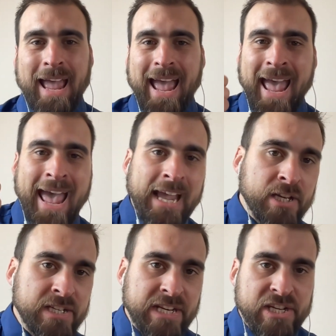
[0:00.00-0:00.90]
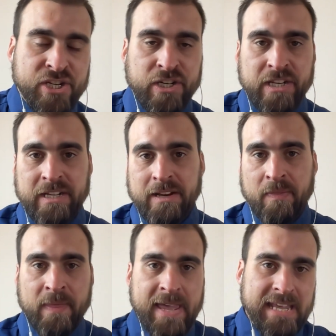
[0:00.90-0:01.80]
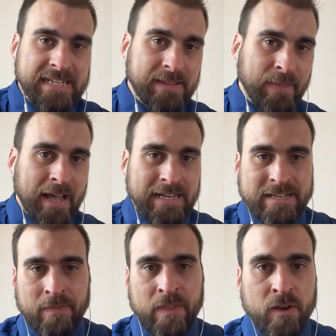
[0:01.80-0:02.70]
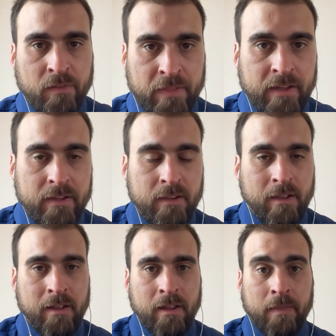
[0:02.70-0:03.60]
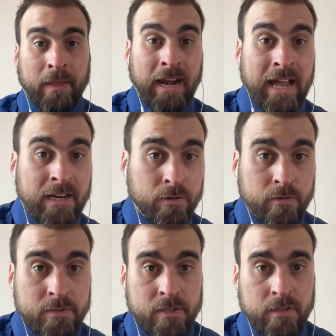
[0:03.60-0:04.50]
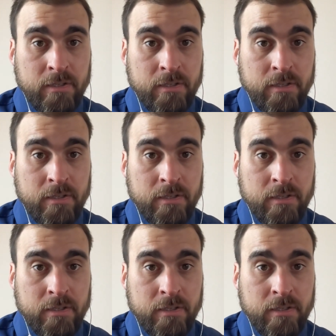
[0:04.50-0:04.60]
air conditioning, this, that, the other. The landlord